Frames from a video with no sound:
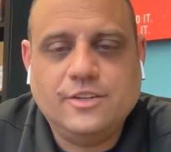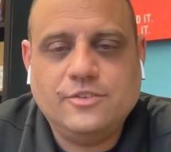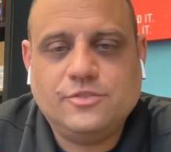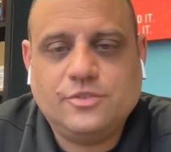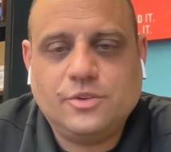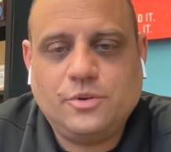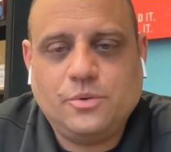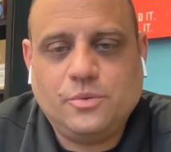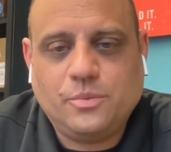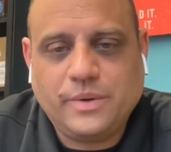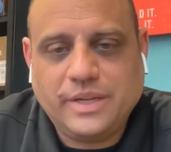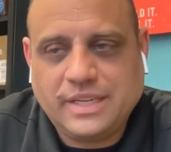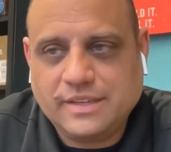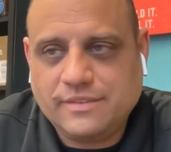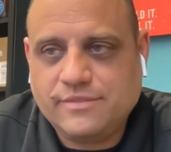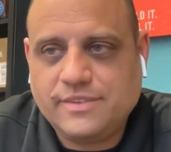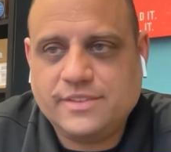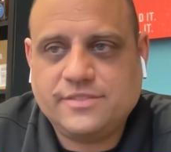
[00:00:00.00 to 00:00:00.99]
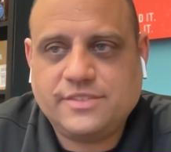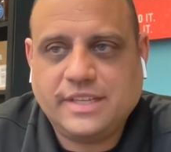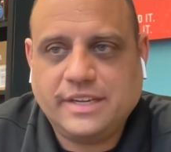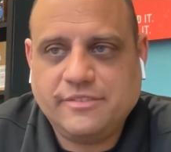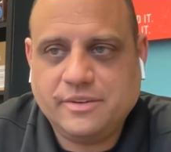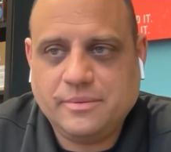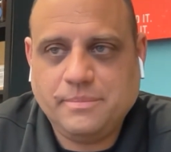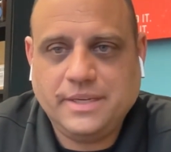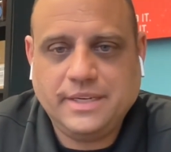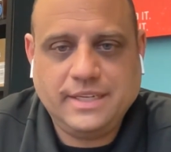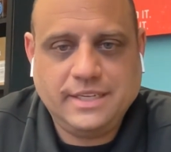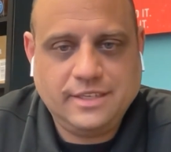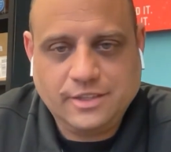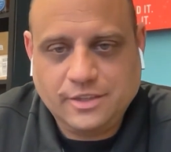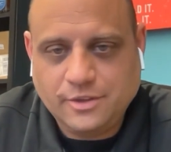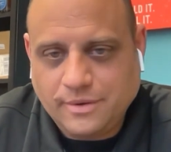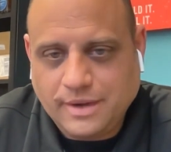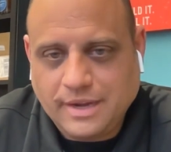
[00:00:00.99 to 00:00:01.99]
So we convinced everybody
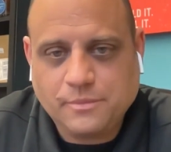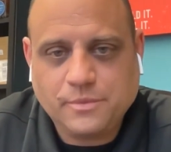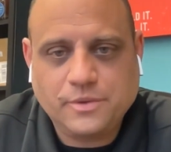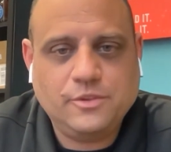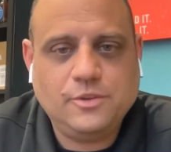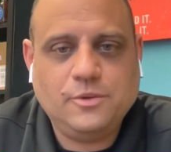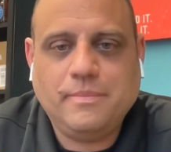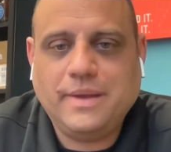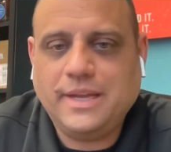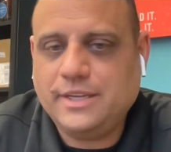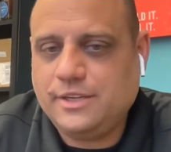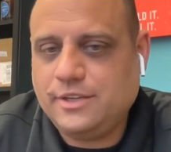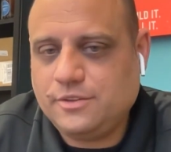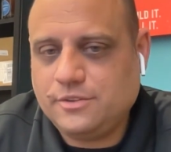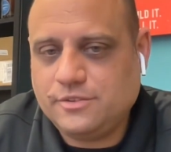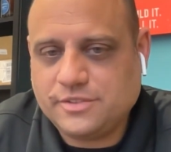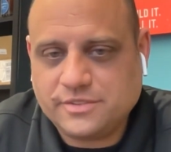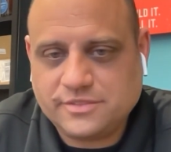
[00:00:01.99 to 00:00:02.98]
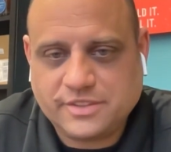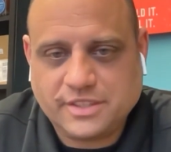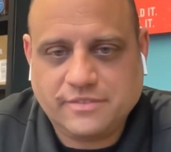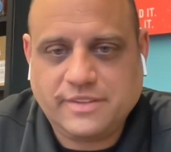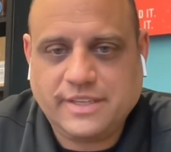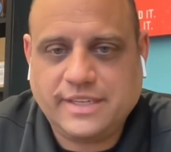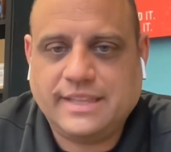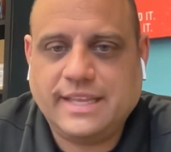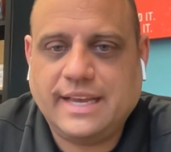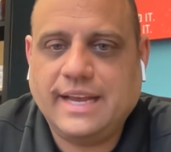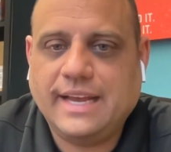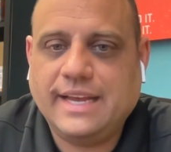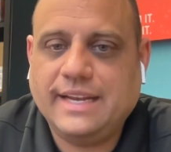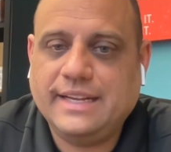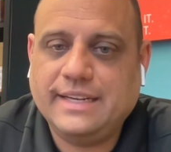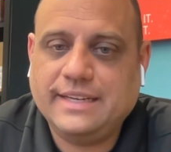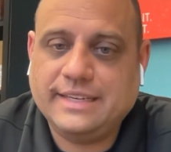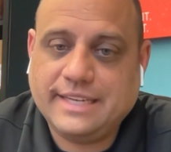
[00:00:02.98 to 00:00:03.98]
to go out with new menus and stuff like
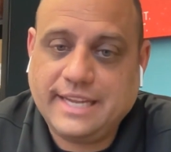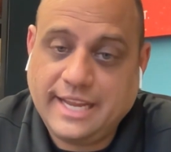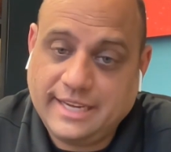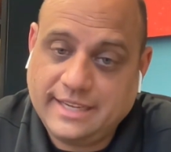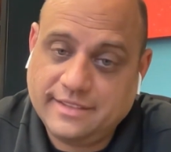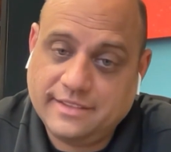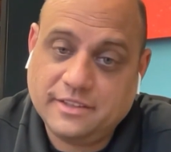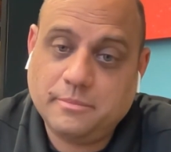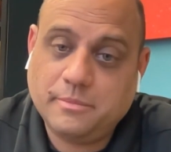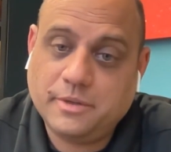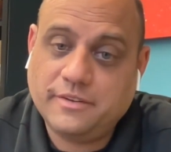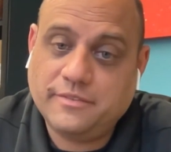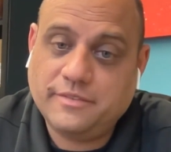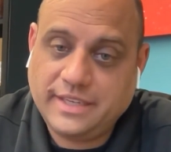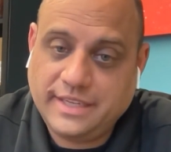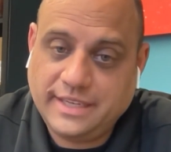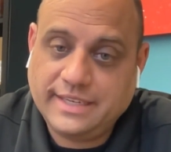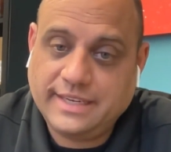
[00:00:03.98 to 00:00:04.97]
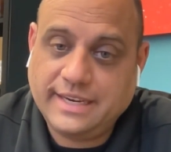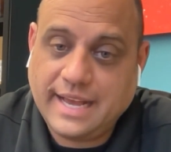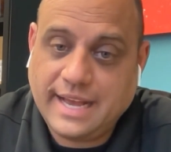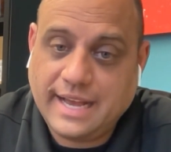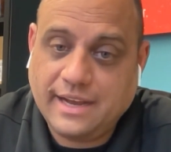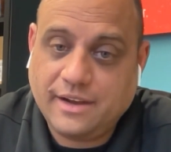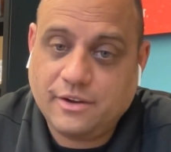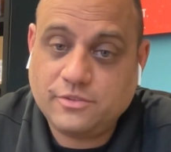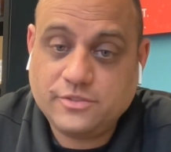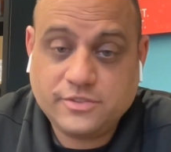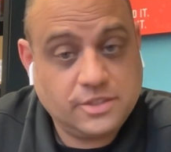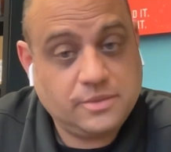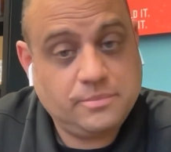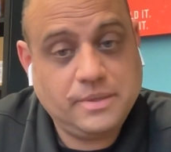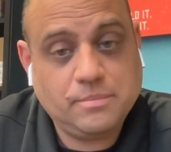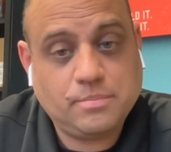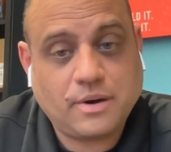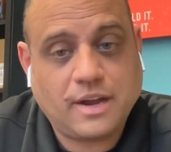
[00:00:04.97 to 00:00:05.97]
that and take a little bit of a hit now,
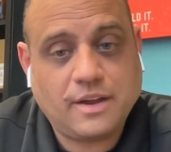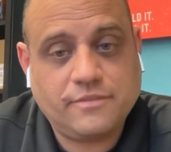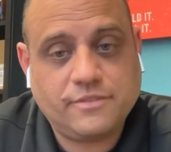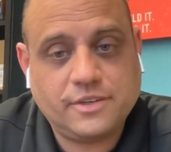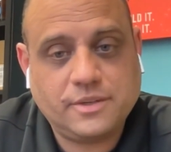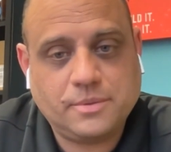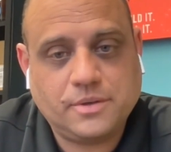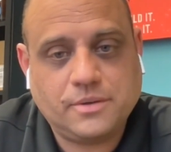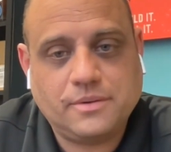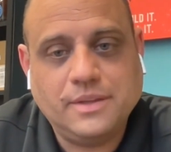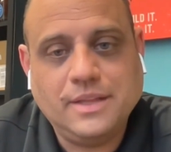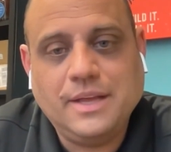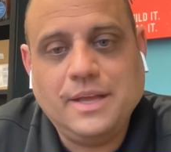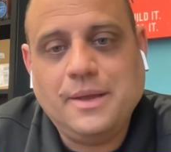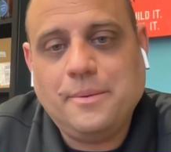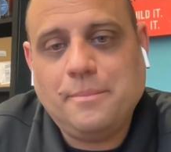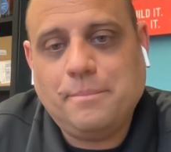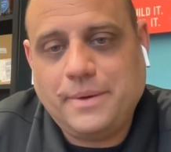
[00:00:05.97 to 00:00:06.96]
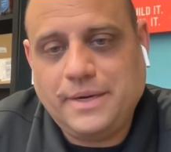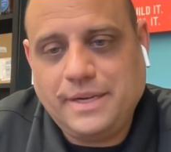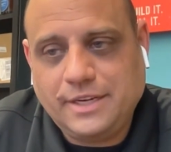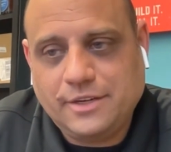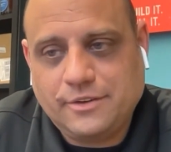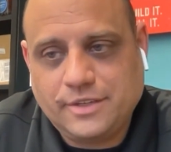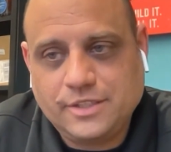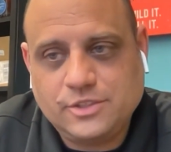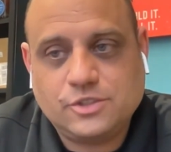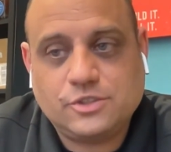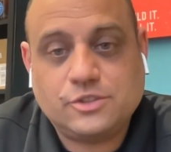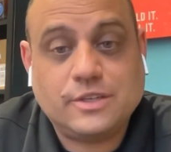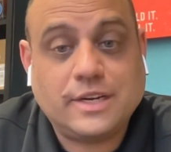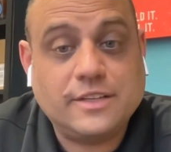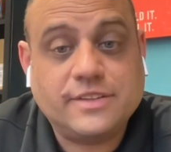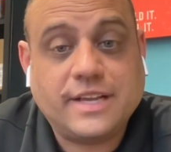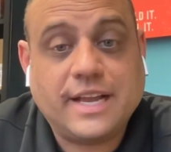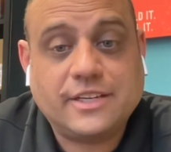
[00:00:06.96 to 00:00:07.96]
still be profitable, but increase your
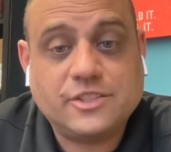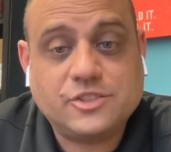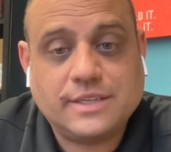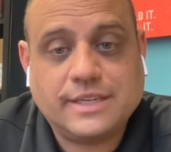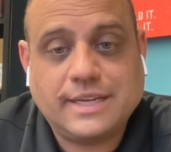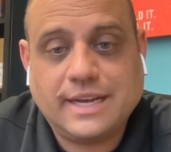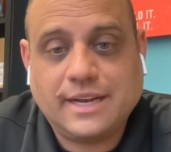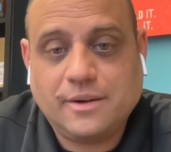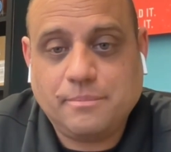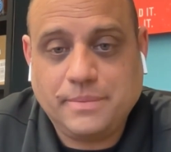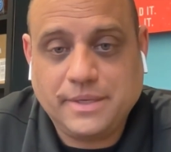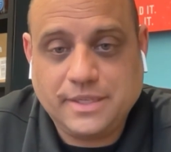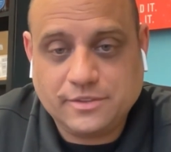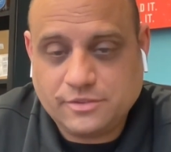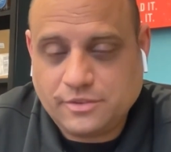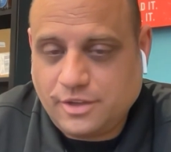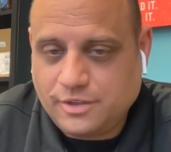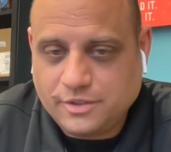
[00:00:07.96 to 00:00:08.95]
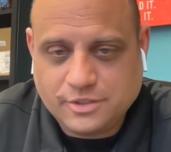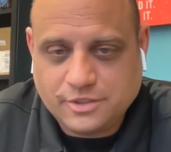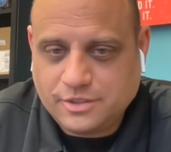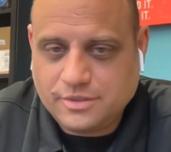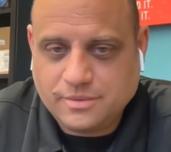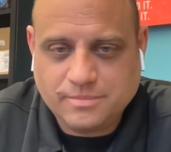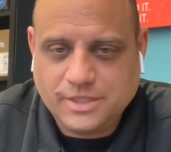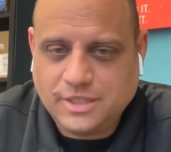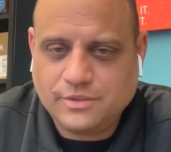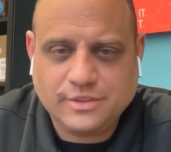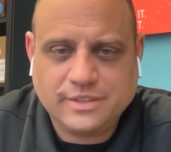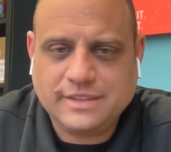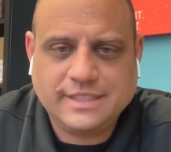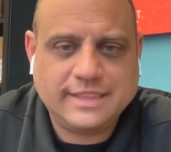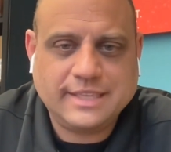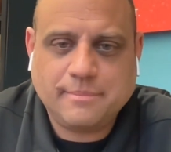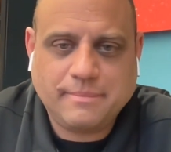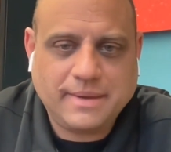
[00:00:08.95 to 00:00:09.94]
transaction count, because long-term, the only
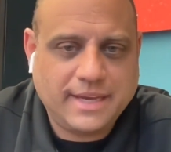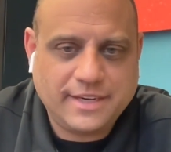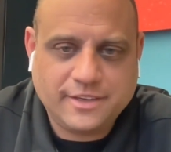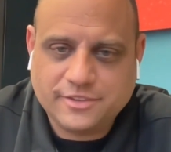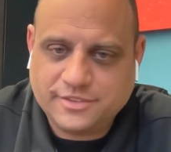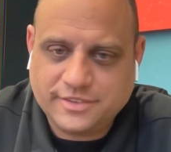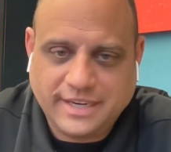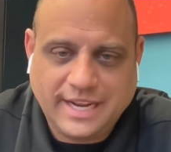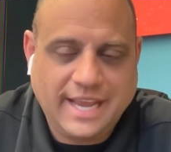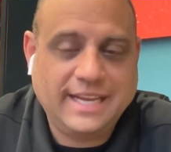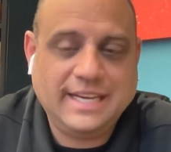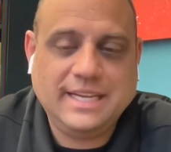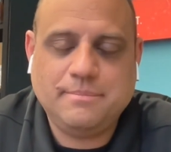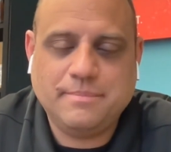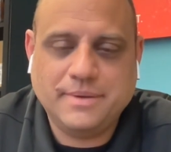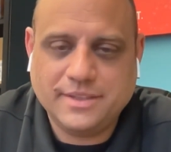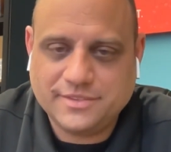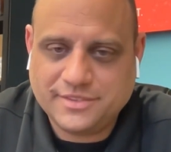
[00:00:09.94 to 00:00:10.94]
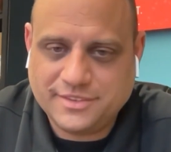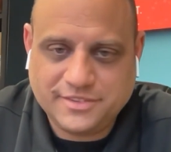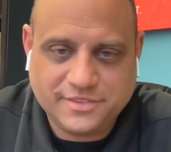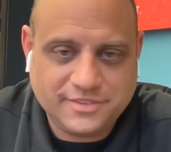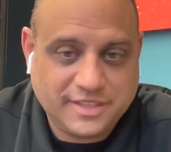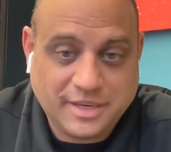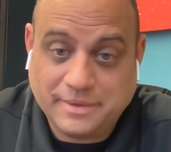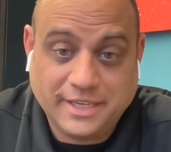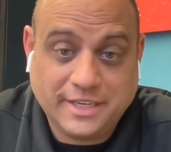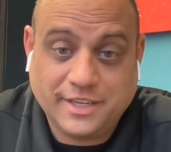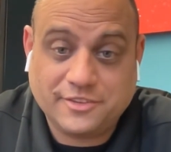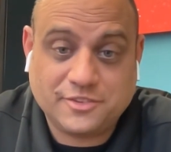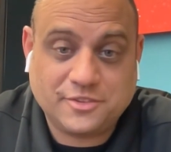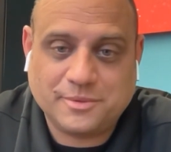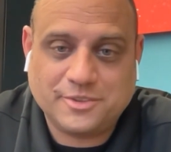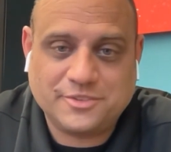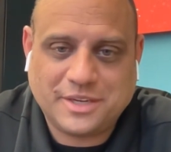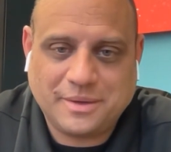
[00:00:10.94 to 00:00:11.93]
thing that matters in any business is how many
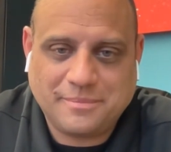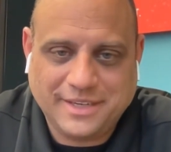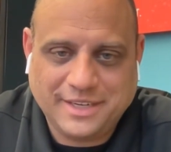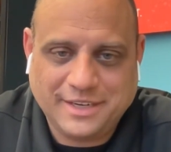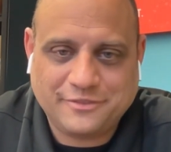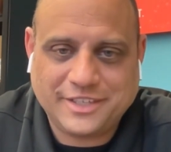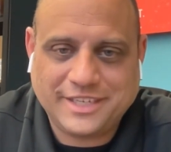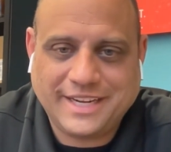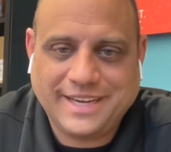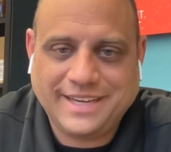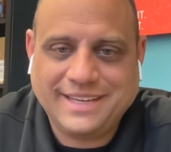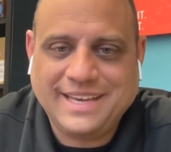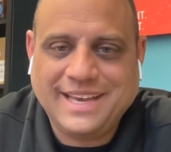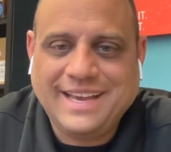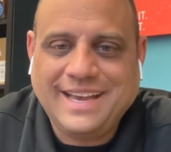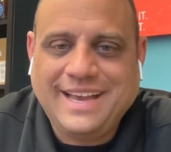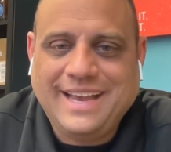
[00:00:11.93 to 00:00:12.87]
customers come in every day.